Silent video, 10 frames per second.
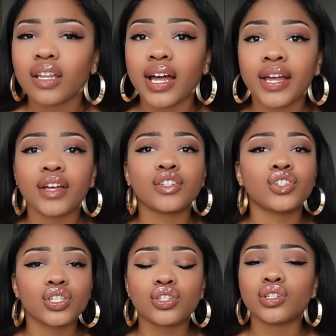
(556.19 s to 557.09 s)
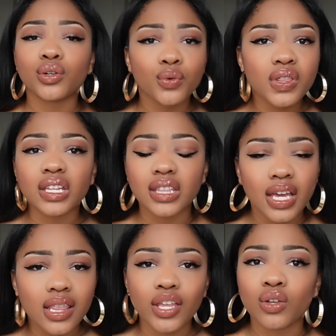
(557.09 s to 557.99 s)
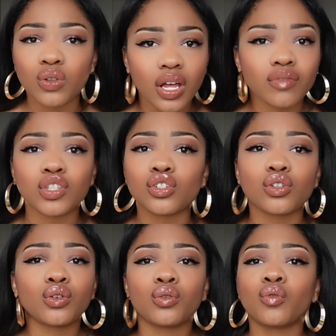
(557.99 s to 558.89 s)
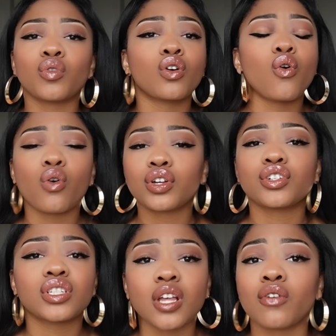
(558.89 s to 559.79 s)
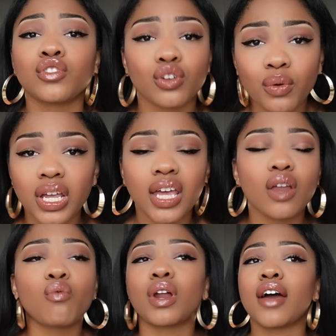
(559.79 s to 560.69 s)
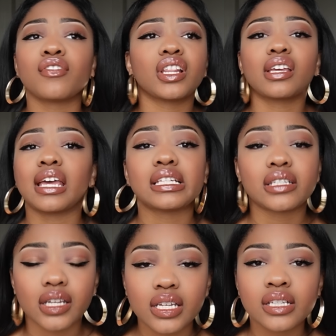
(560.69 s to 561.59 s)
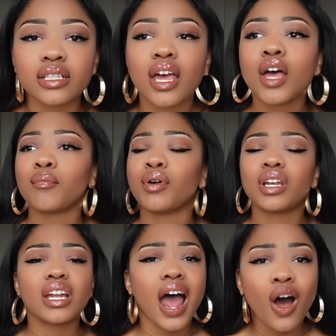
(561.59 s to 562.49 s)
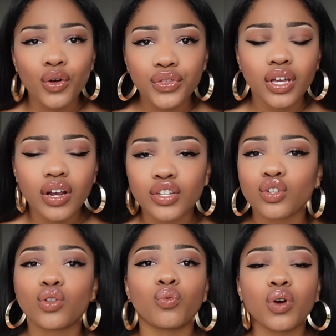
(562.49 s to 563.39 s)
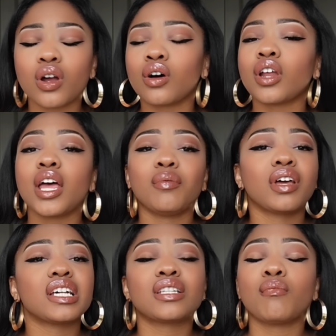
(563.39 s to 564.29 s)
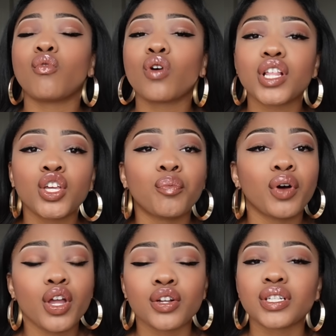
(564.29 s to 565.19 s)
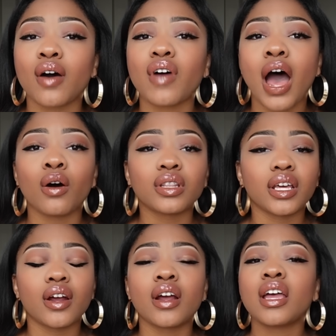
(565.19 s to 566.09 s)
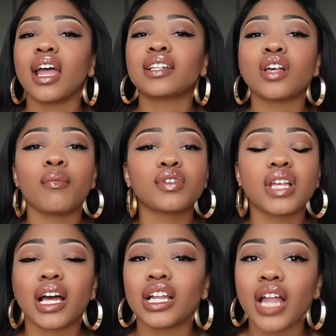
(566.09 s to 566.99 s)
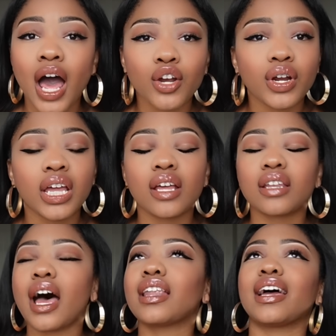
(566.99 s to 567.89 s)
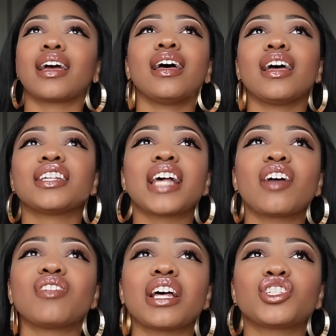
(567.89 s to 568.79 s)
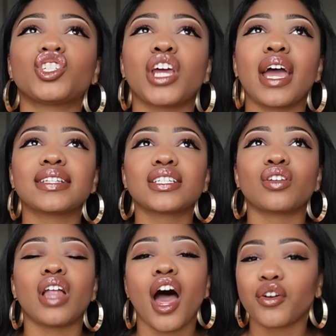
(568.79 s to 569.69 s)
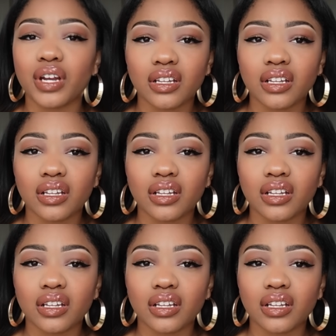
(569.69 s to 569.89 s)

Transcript: Like, just do the thing that you love to do. Record yourself doing it, whatever the case is. Put it out there into the world, because the more that you put yourself out there, it's almost like a lottery. Not like, it's not even as chance as a lottery.